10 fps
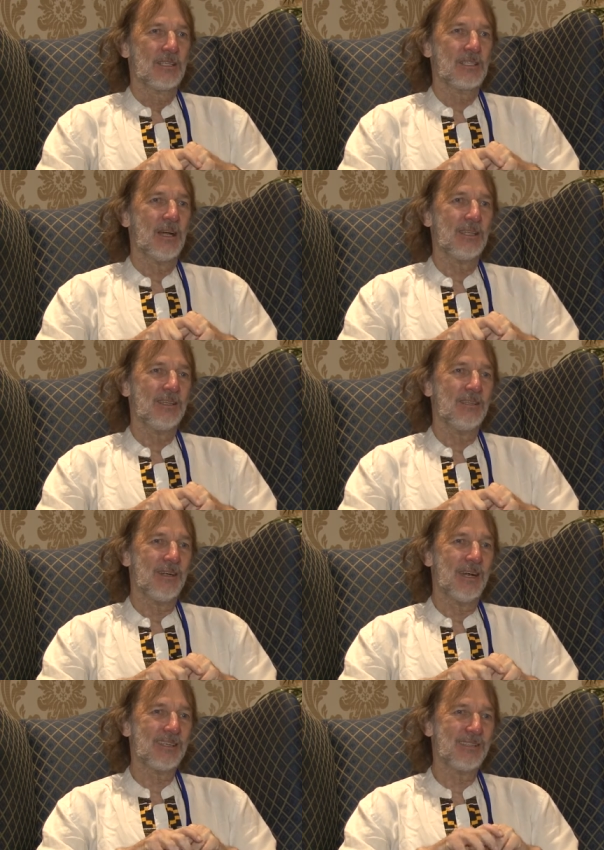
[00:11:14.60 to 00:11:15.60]
So I, you
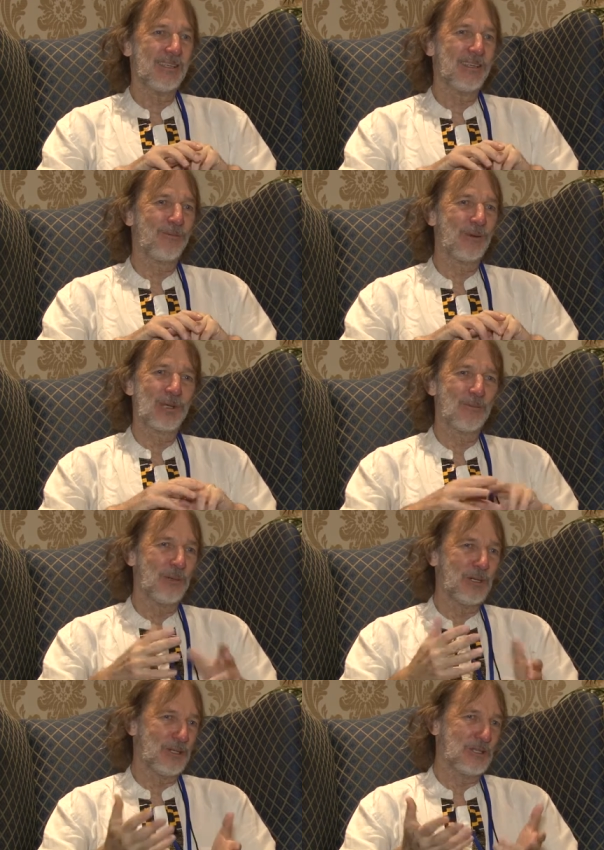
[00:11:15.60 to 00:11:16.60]
know, I think if we can
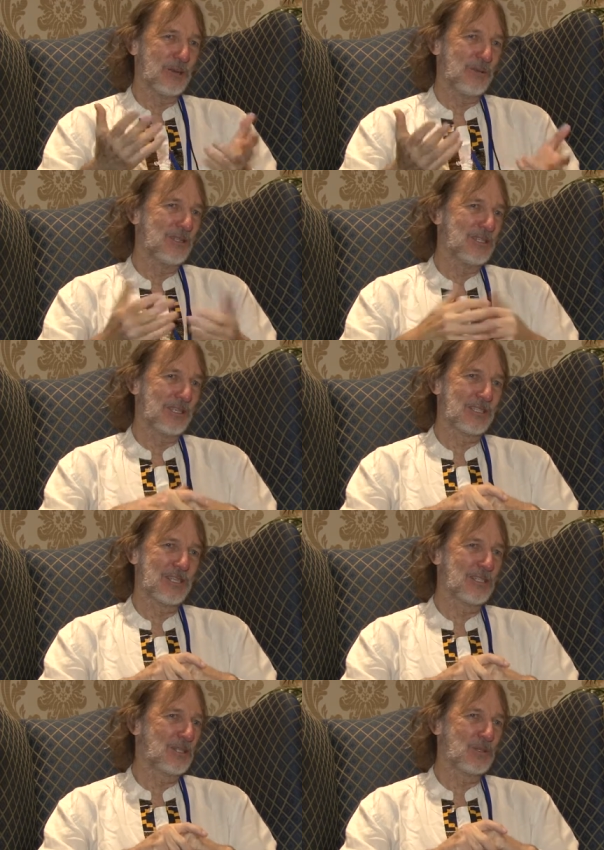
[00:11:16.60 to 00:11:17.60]
build on some of these
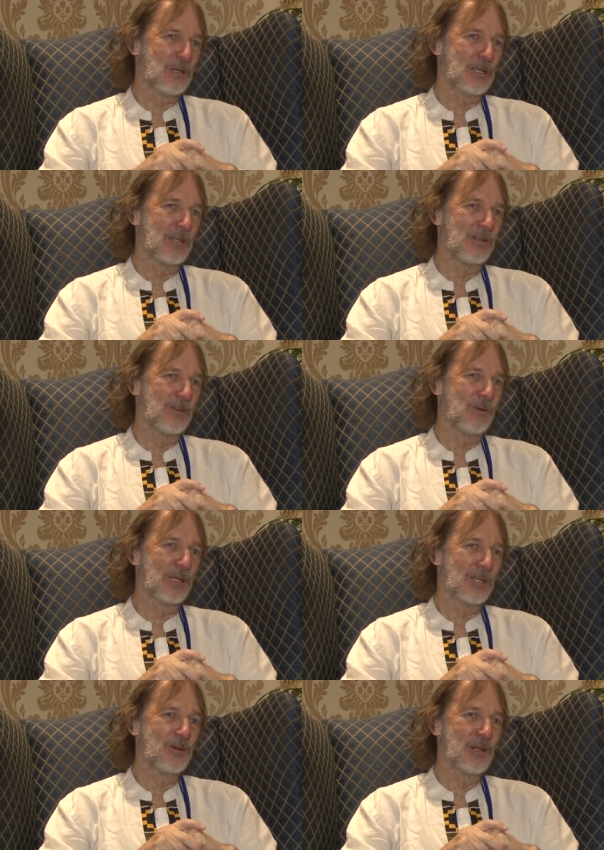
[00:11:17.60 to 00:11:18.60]
successes, we can, we
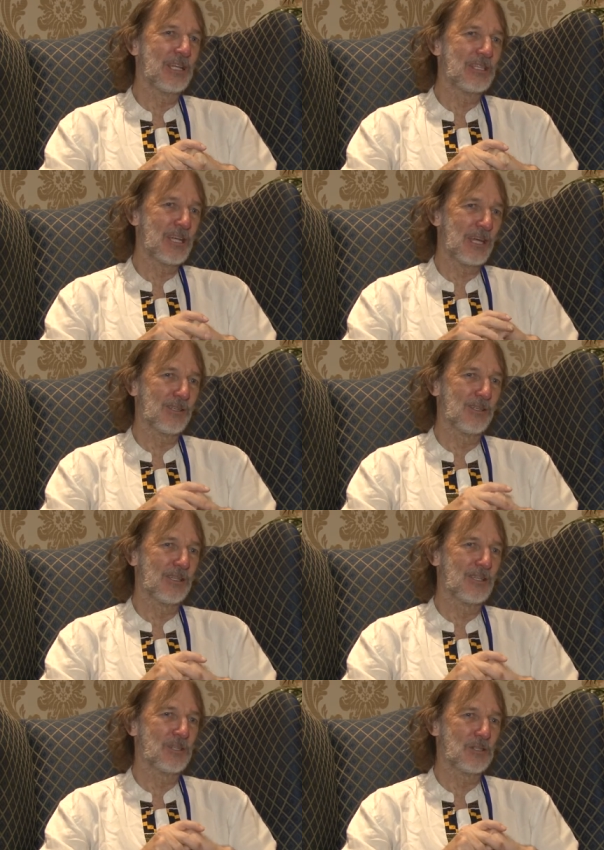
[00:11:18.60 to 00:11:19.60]
can really tackle
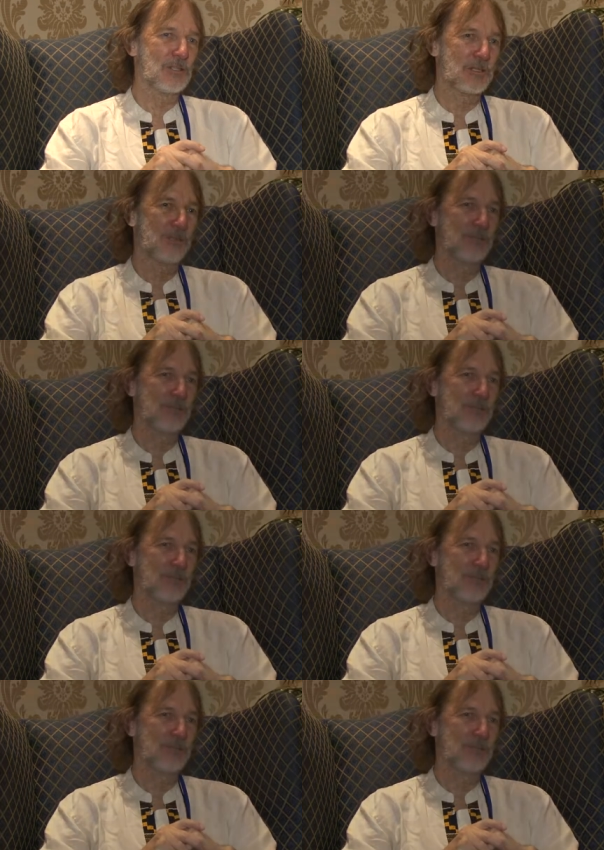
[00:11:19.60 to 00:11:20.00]
the issues.